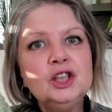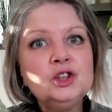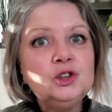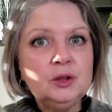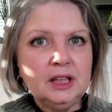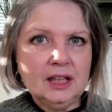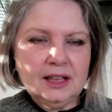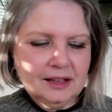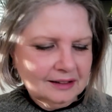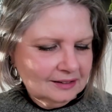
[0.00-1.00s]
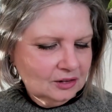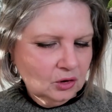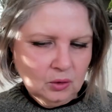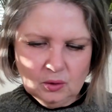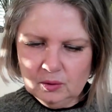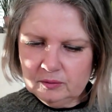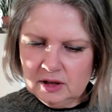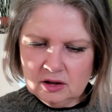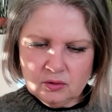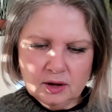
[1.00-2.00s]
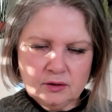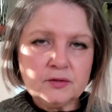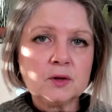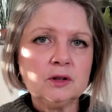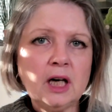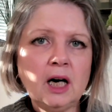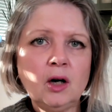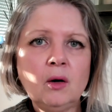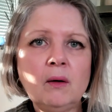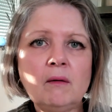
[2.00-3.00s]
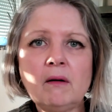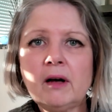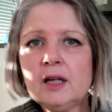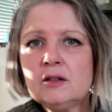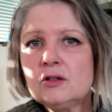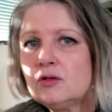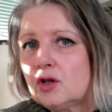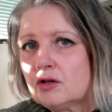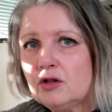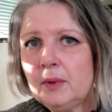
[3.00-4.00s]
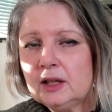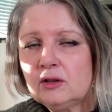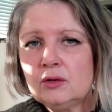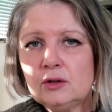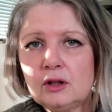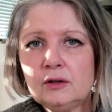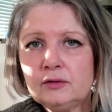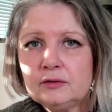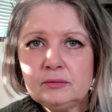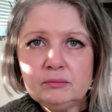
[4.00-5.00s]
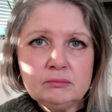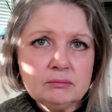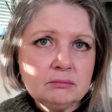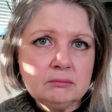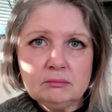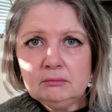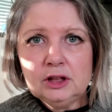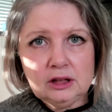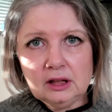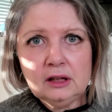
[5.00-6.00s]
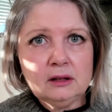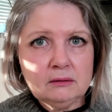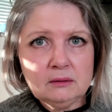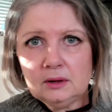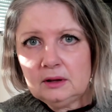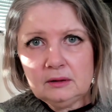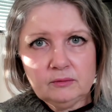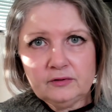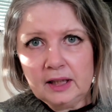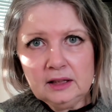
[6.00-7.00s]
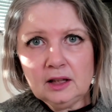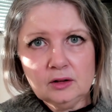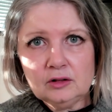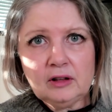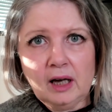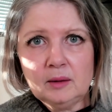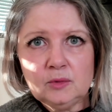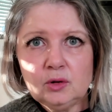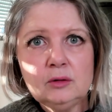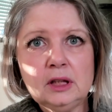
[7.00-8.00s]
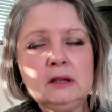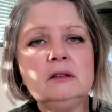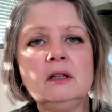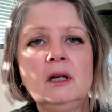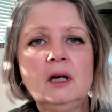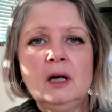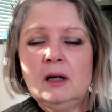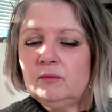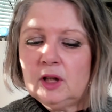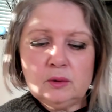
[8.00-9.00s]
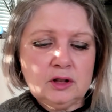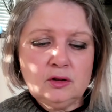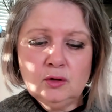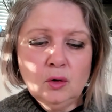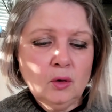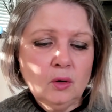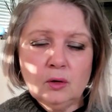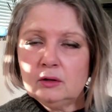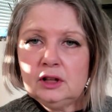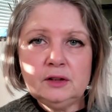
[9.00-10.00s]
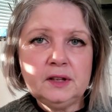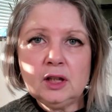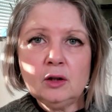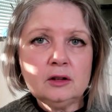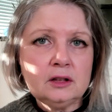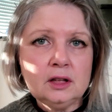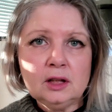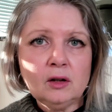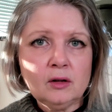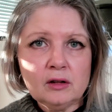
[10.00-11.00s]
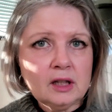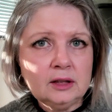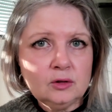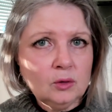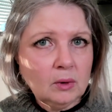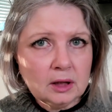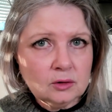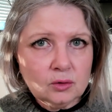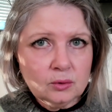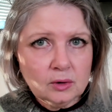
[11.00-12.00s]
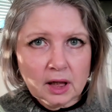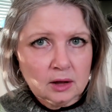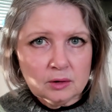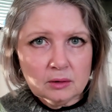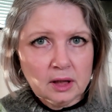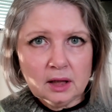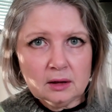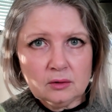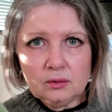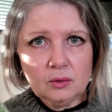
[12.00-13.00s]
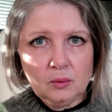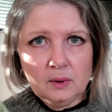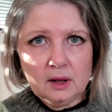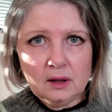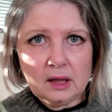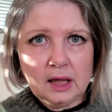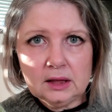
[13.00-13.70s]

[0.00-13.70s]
doing. So this one for now, it's just a matter of knitting, finding the time to knit. There is no difficulty other than the one to calculate where I